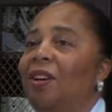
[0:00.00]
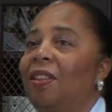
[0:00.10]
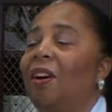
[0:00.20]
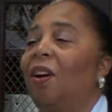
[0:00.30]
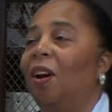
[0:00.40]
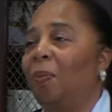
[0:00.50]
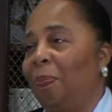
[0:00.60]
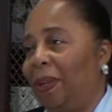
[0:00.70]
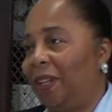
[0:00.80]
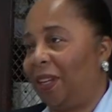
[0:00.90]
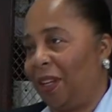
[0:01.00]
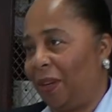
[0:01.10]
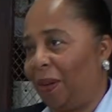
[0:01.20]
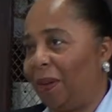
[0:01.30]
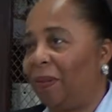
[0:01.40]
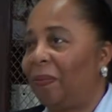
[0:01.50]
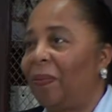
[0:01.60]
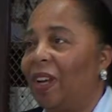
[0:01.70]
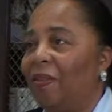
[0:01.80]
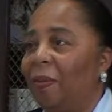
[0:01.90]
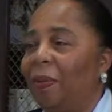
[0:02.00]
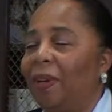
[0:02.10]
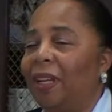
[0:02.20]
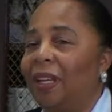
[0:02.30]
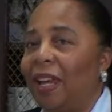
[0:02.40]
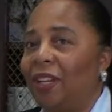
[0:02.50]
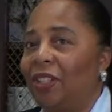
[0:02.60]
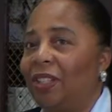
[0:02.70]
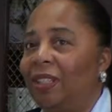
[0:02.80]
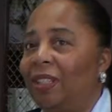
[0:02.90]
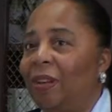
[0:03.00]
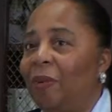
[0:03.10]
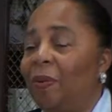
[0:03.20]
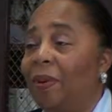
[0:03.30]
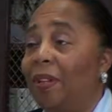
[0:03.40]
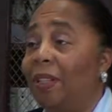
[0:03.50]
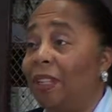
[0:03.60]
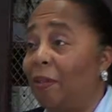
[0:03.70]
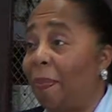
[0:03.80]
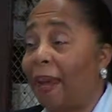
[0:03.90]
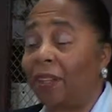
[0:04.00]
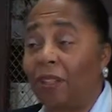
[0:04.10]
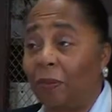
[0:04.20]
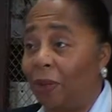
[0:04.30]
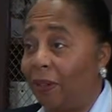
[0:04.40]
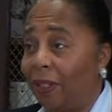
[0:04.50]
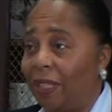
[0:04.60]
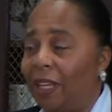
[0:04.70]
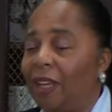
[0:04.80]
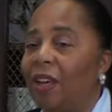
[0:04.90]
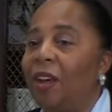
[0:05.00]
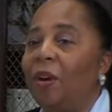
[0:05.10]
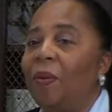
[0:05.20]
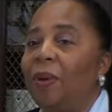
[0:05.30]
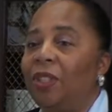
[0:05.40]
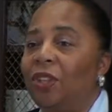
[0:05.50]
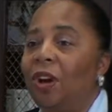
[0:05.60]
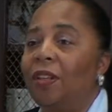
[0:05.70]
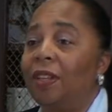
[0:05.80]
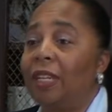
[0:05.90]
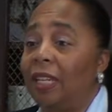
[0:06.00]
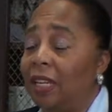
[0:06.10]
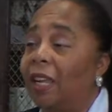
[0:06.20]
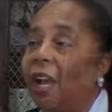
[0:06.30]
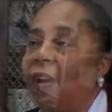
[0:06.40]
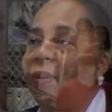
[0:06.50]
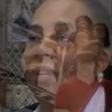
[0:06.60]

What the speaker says: saw the heartbeat here of Employee Connections that we wanted to give back to the community. We saw the need out